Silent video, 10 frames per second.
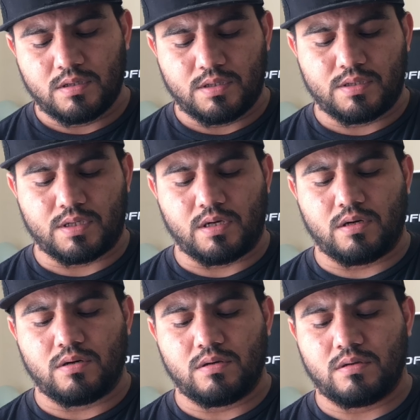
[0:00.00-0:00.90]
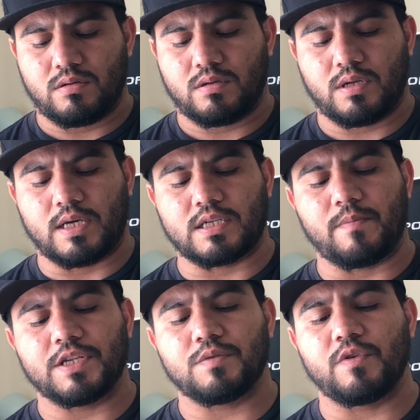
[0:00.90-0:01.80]
so as I
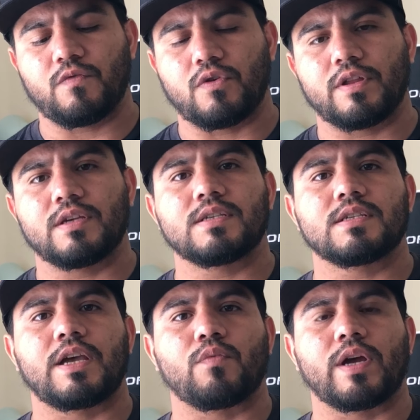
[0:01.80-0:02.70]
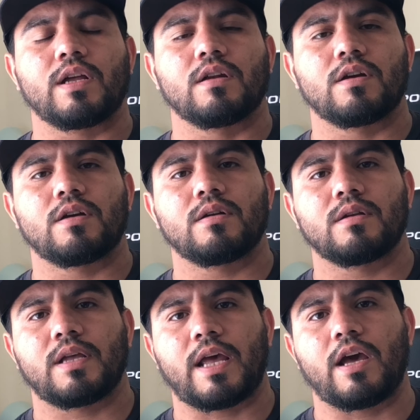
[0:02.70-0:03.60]
mentioned before, this is a regular
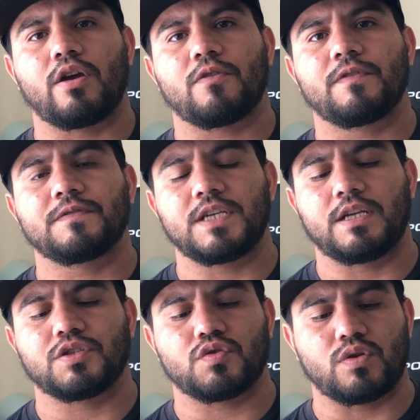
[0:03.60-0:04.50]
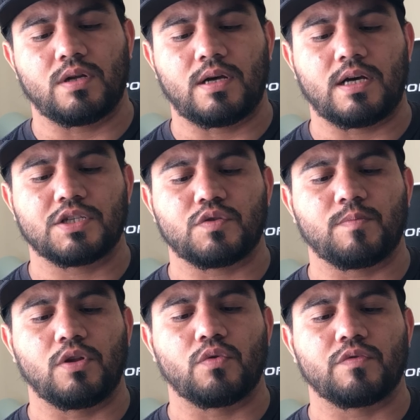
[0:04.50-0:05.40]
AR-15
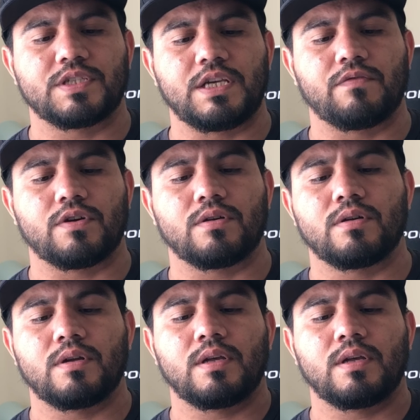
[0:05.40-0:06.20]
strip lower receiver,